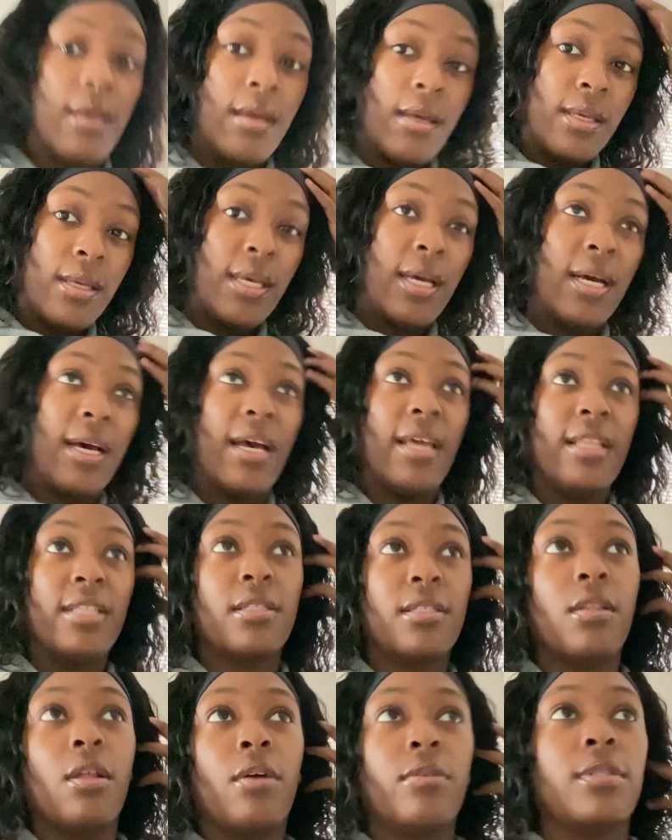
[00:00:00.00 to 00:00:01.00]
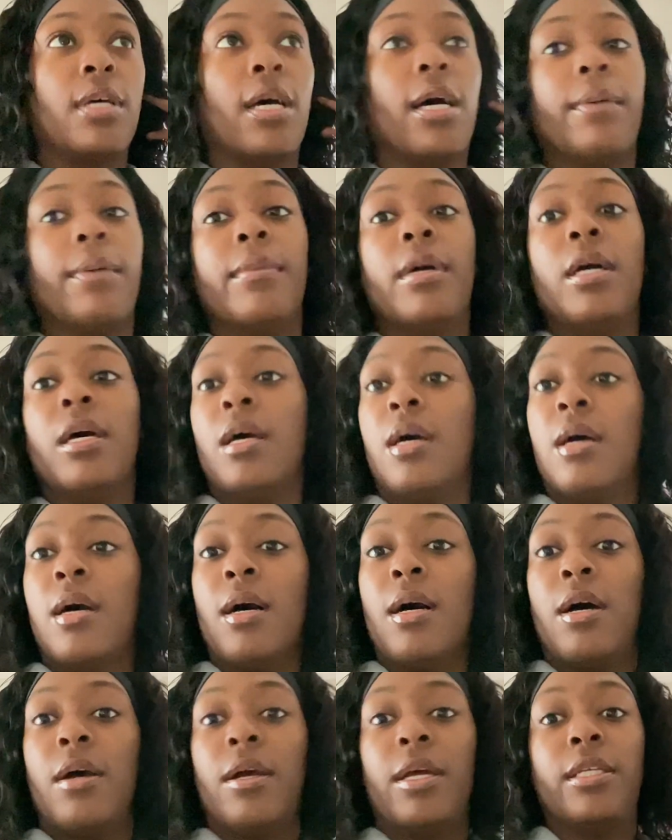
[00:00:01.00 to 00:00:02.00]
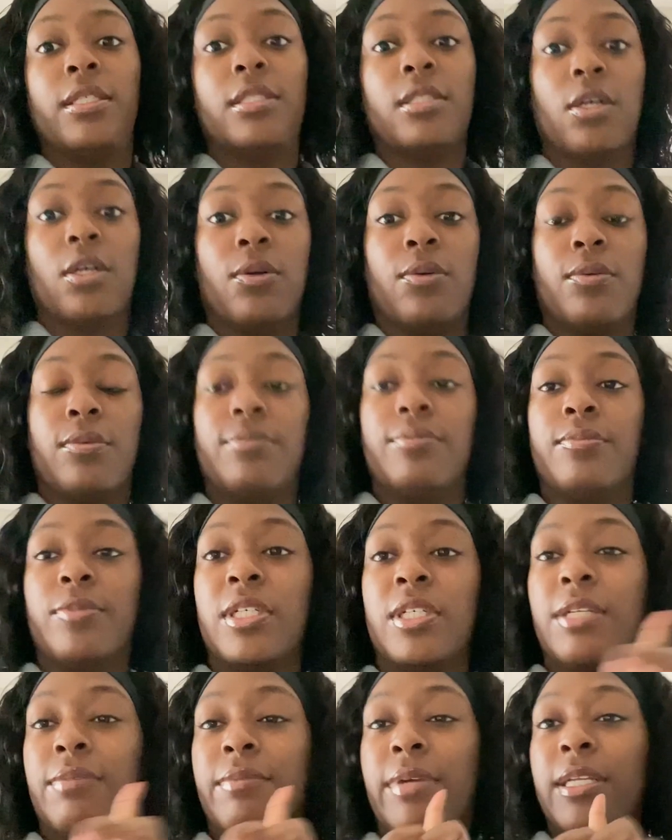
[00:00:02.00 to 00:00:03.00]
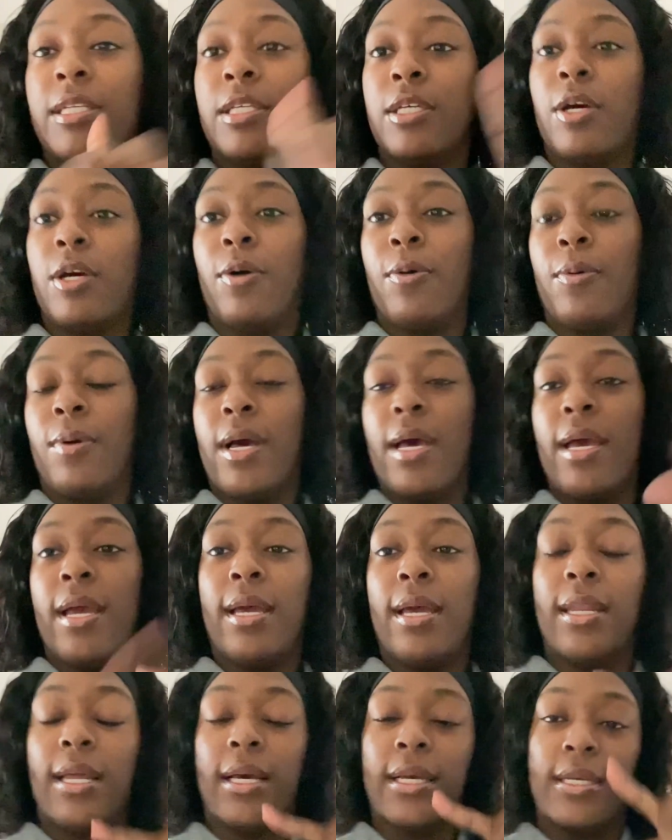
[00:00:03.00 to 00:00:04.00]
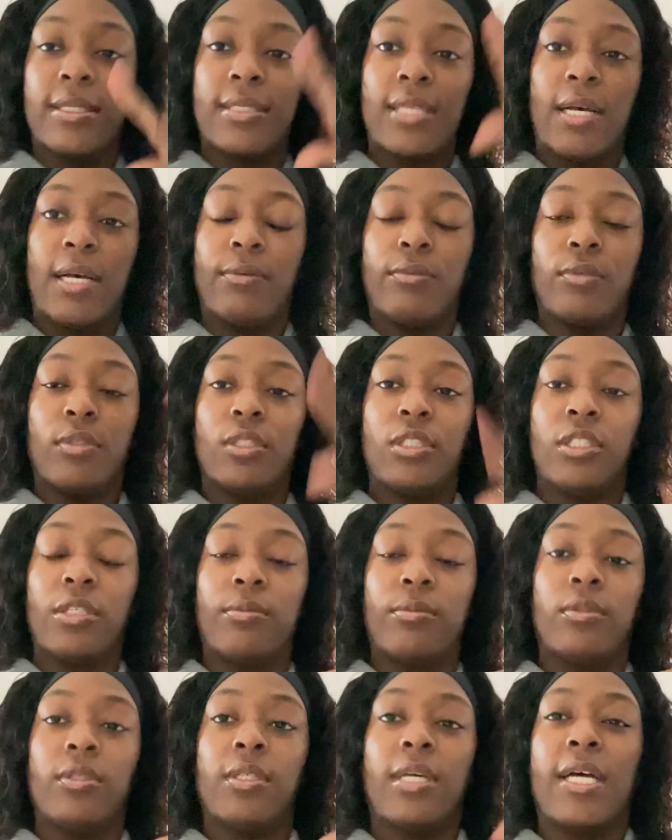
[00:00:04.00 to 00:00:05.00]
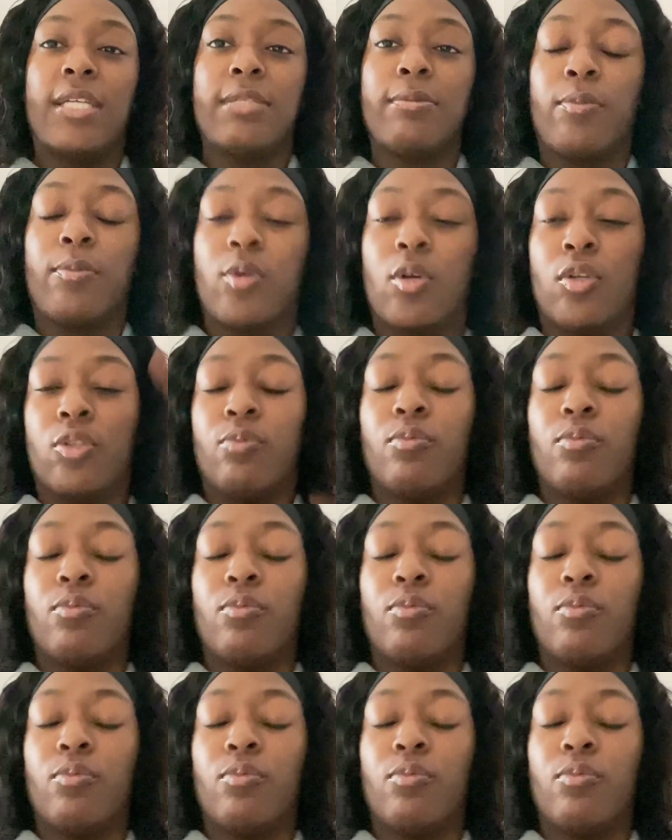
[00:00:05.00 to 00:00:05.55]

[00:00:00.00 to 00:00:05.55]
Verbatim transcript: yeah, I had this a long time. All right, so we're getting ready to go. And I guess I will share with you guys when we're on the